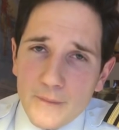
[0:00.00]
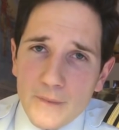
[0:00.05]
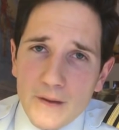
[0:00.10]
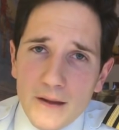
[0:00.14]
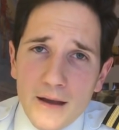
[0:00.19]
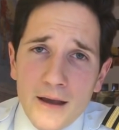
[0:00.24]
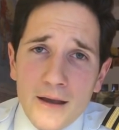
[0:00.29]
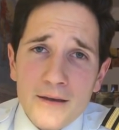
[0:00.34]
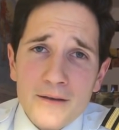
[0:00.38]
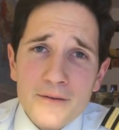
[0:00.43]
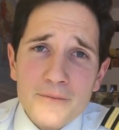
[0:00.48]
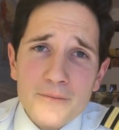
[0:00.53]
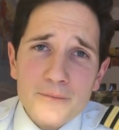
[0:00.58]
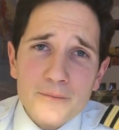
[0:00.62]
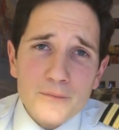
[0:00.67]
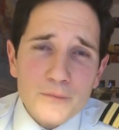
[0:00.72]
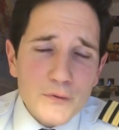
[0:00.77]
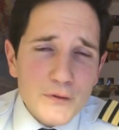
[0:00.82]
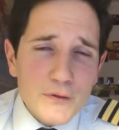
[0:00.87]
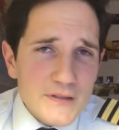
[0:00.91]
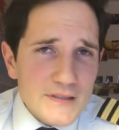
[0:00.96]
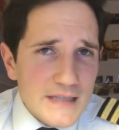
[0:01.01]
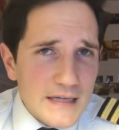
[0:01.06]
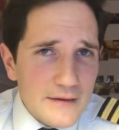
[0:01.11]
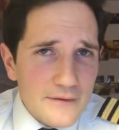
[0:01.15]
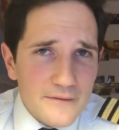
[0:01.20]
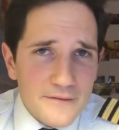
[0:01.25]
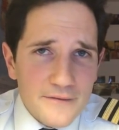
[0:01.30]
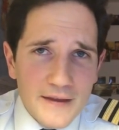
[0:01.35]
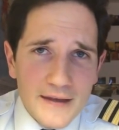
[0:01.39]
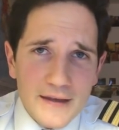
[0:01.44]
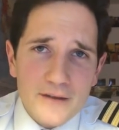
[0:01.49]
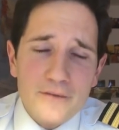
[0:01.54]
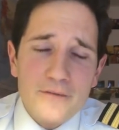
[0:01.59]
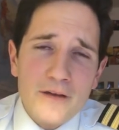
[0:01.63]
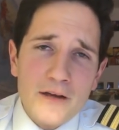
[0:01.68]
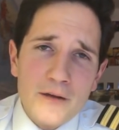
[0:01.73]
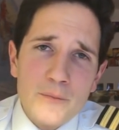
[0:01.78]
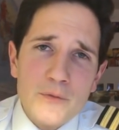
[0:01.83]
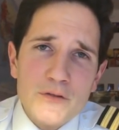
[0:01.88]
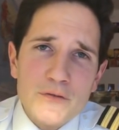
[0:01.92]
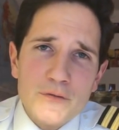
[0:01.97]
I want to say thank you
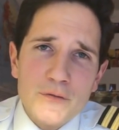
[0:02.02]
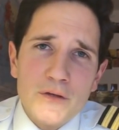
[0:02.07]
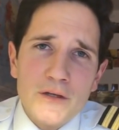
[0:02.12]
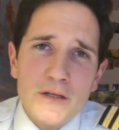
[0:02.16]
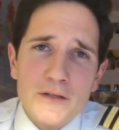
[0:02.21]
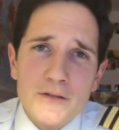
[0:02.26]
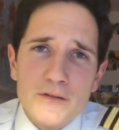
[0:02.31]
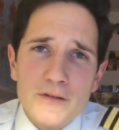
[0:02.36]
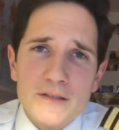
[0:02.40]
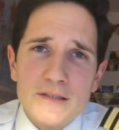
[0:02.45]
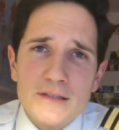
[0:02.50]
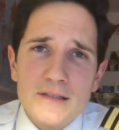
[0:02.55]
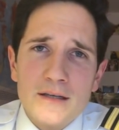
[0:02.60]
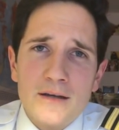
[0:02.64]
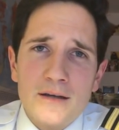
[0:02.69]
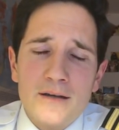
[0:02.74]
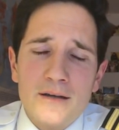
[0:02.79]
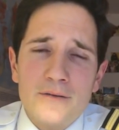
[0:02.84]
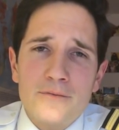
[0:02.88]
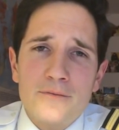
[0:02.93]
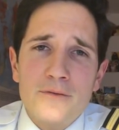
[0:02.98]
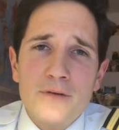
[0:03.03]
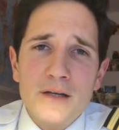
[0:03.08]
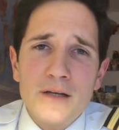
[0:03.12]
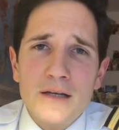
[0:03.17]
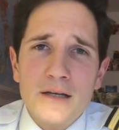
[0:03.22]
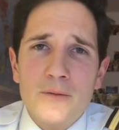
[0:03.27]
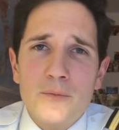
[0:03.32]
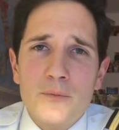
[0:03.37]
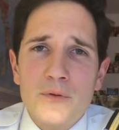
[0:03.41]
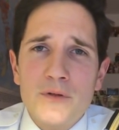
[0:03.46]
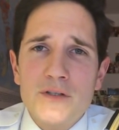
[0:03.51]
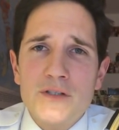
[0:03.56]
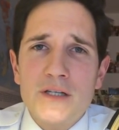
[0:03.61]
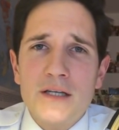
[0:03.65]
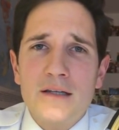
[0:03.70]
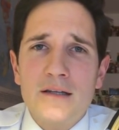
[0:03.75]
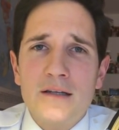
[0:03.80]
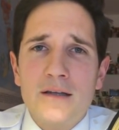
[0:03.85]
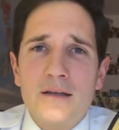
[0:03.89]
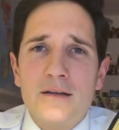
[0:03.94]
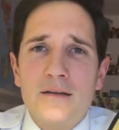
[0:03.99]
very much for your interest. I really
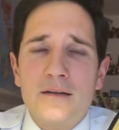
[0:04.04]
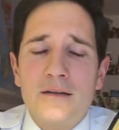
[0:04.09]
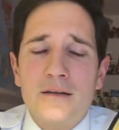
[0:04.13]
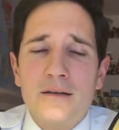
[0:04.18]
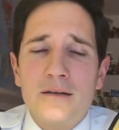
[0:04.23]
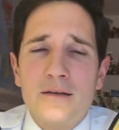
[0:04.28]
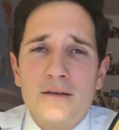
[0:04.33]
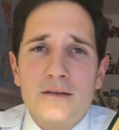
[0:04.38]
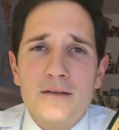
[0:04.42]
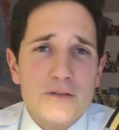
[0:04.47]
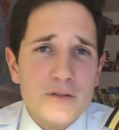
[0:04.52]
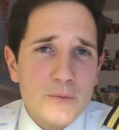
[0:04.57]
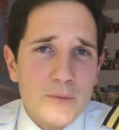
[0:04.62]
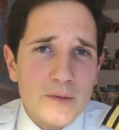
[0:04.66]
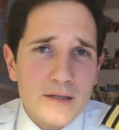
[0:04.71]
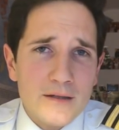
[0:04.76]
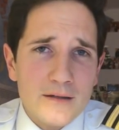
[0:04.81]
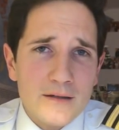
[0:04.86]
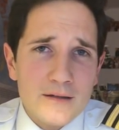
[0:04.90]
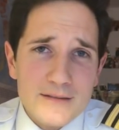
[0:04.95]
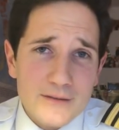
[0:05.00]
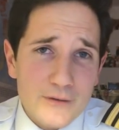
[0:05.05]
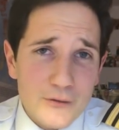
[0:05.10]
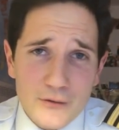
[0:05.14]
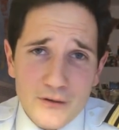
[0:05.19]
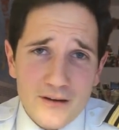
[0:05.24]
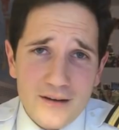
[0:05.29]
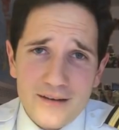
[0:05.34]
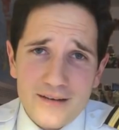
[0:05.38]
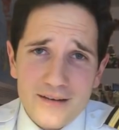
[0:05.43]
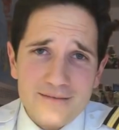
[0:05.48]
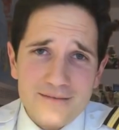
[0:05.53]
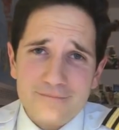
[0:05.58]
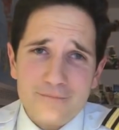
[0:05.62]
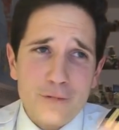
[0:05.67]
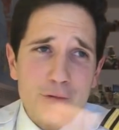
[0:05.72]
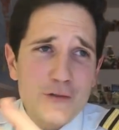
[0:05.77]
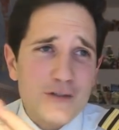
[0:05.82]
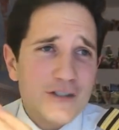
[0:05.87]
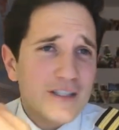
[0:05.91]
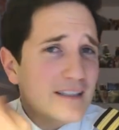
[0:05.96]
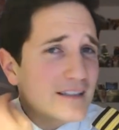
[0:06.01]
appreciate that there's so many guys online
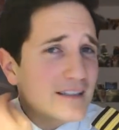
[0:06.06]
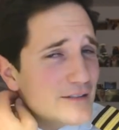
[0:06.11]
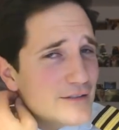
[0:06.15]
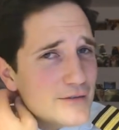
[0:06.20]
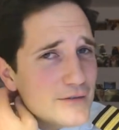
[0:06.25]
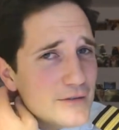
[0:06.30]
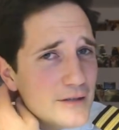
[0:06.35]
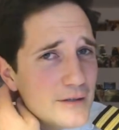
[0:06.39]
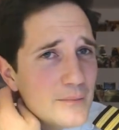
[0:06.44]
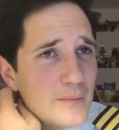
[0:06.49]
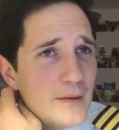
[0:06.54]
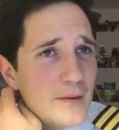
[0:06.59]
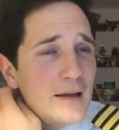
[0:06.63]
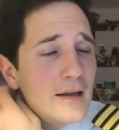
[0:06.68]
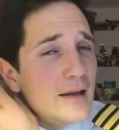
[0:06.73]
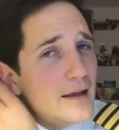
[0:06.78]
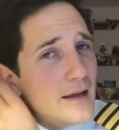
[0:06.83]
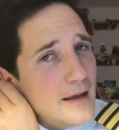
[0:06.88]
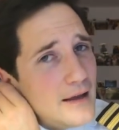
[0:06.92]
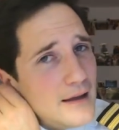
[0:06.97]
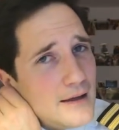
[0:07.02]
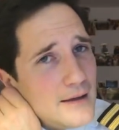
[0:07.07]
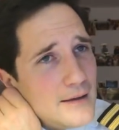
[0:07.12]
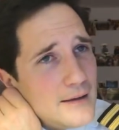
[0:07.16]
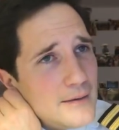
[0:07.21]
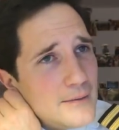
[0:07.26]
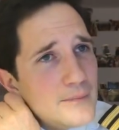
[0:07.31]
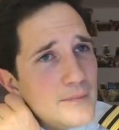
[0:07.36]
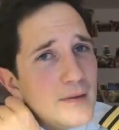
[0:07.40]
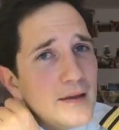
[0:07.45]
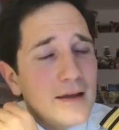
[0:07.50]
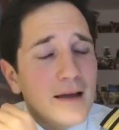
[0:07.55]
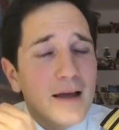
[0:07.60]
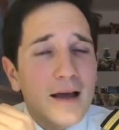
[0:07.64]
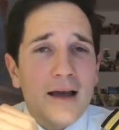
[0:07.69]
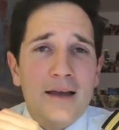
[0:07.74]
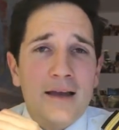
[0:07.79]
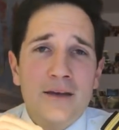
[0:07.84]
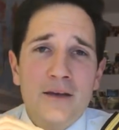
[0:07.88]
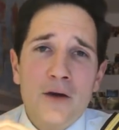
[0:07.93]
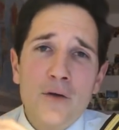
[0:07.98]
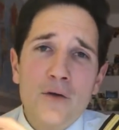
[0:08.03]
watching this stream.
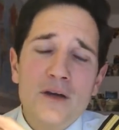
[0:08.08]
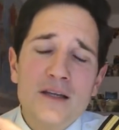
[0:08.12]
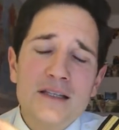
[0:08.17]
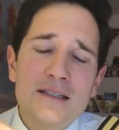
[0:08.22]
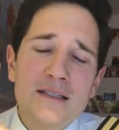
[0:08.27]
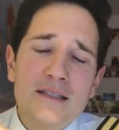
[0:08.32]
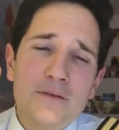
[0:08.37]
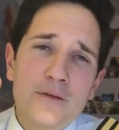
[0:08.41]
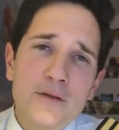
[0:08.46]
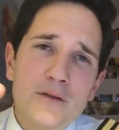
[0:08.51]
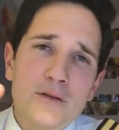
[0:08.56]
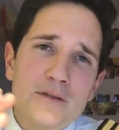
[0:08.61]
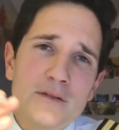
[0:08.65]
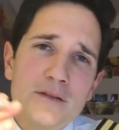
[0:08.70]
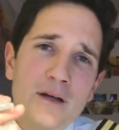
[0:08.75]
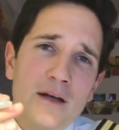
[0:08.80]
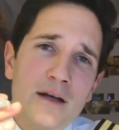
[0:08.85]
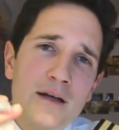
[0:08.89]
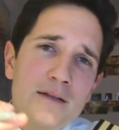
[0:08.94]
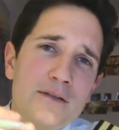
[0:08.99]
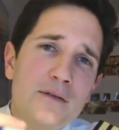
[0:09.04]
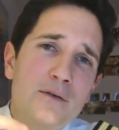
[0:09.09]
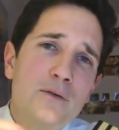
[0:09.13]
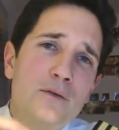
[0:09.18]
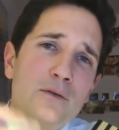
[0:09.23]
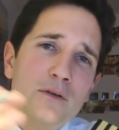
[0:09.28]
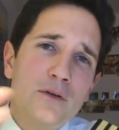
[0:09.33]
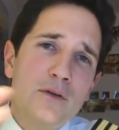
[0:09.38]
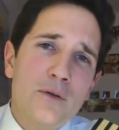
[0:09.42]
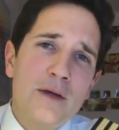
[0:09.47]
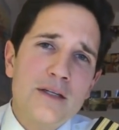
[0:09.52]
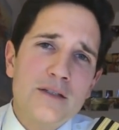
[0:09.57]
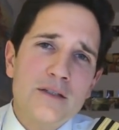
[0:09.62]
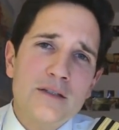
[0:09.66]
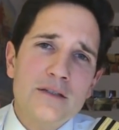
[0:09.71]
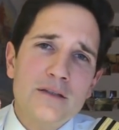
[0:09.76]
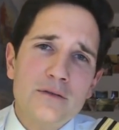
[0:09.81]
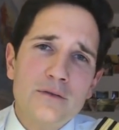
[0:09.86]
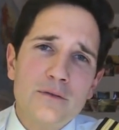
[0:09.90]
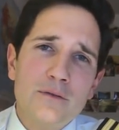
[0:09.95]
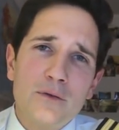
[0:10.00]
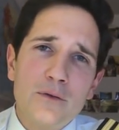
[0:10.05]
I know it's difficult to answer all the questions
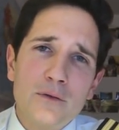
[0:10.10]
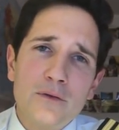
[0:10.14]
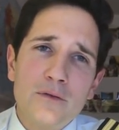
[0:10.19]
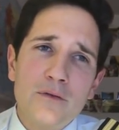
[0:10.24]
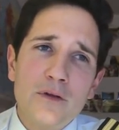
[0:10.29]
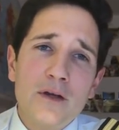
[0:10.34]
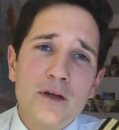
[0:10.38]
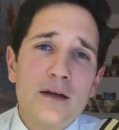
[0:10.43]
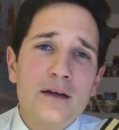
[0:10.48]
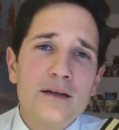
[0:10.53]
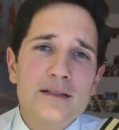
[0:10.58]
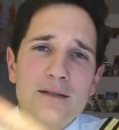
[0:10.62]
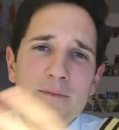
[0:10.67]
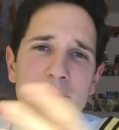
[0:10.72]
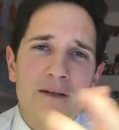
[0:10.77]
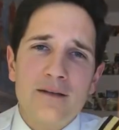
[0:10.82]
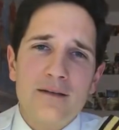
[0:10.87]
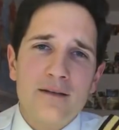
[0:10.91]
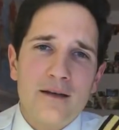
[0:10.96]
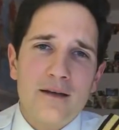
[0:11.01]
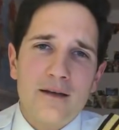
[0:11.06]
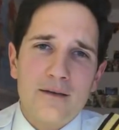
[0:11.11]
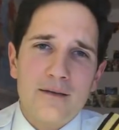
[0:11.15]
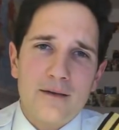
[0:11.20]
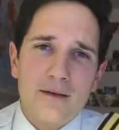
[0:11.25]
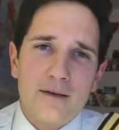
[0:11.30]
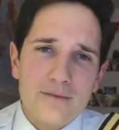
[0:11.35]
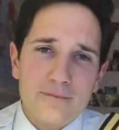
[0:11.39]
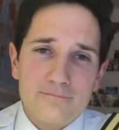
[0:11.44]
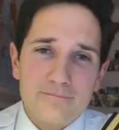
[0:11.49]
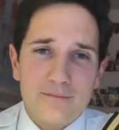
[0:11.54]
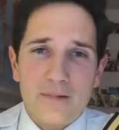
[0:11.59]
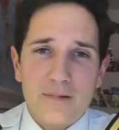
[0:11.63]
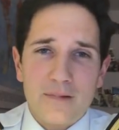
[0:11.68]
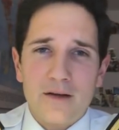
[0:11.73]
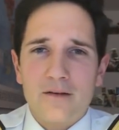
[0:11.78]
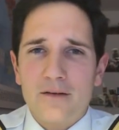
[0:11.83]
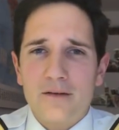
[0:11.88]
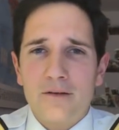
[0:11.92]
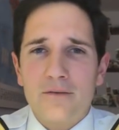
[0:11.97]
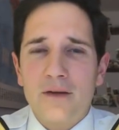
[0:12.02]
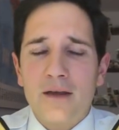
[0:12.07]
of all of you guys. I mean, I
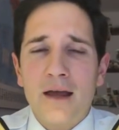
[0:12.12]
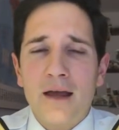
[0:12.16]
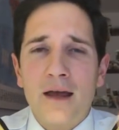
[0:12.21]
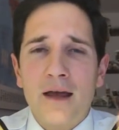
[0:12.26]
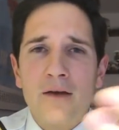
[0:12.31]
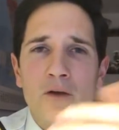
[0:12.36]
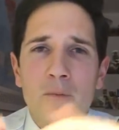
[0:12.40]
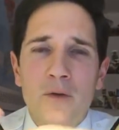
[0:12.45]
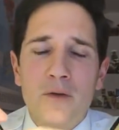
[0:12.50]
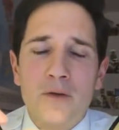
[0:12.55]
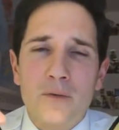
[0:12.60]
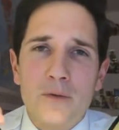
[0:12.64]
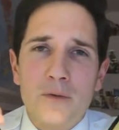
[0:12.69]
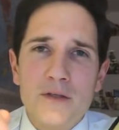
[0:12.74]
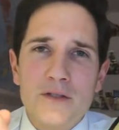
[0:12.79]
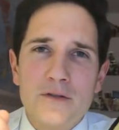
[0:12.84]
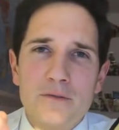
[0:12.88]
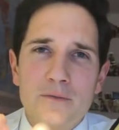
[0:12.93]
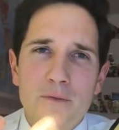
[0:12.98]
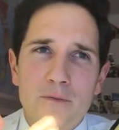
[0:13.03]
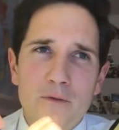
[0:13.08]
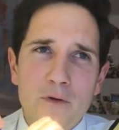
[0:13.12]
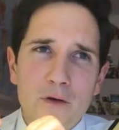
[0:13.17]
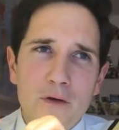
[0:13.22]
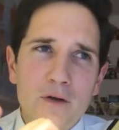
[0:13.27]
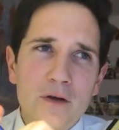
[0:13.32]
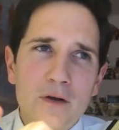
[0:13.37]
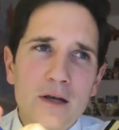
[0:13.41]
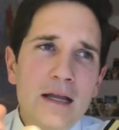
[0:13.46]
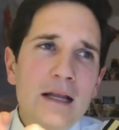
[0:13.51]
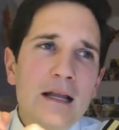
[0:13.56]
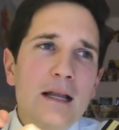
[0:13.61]
can't even count how many questions we've got.